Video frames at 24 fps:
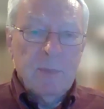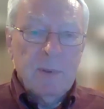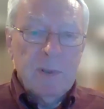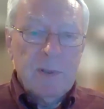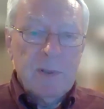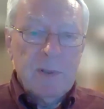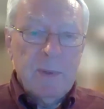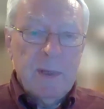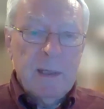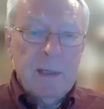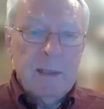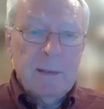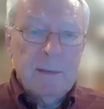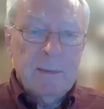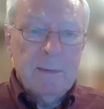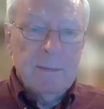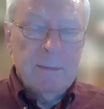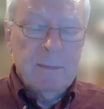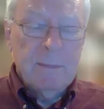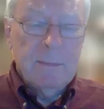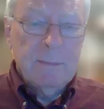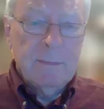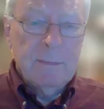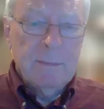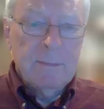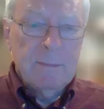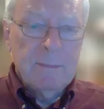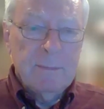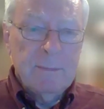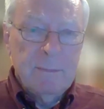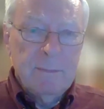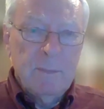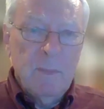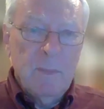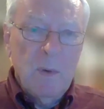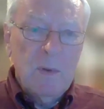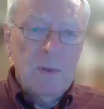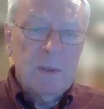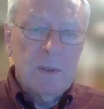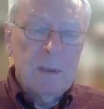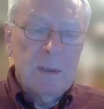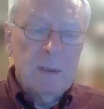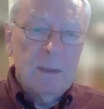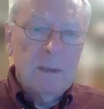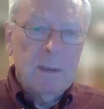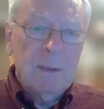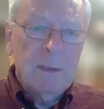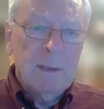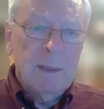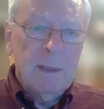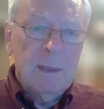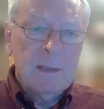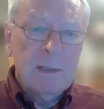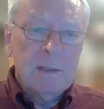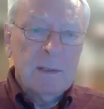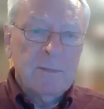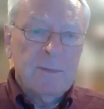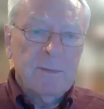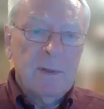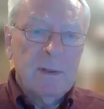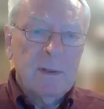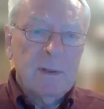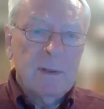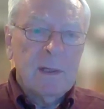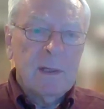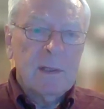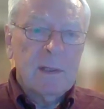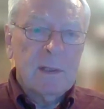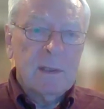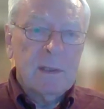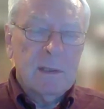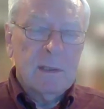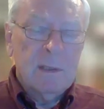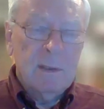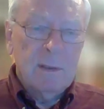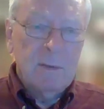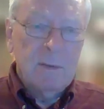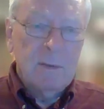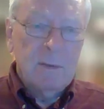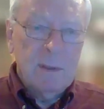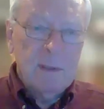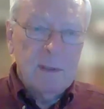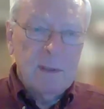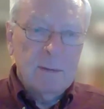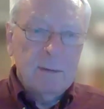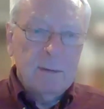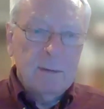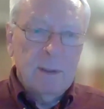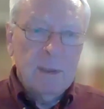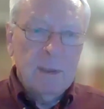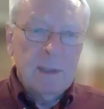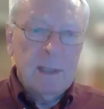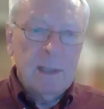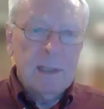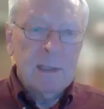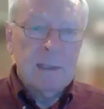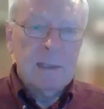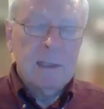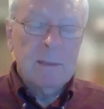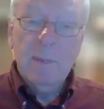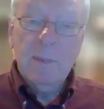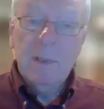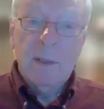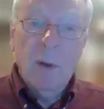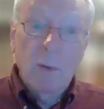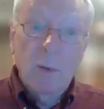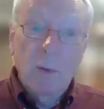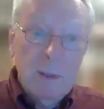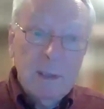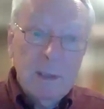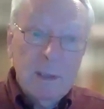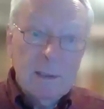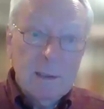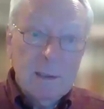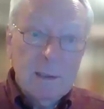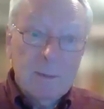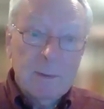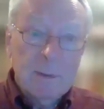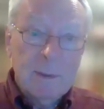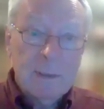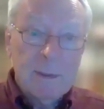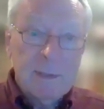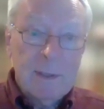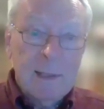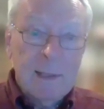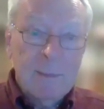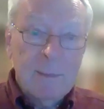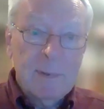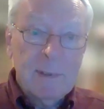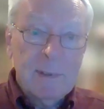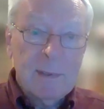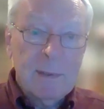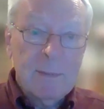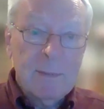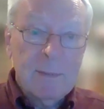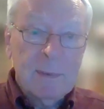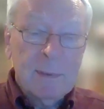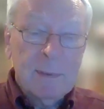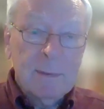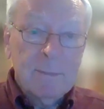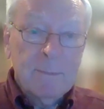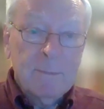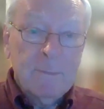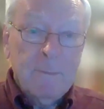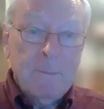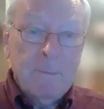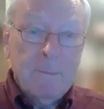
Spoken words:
persuaded most of the international federations to do drug testing, but only at their world championships.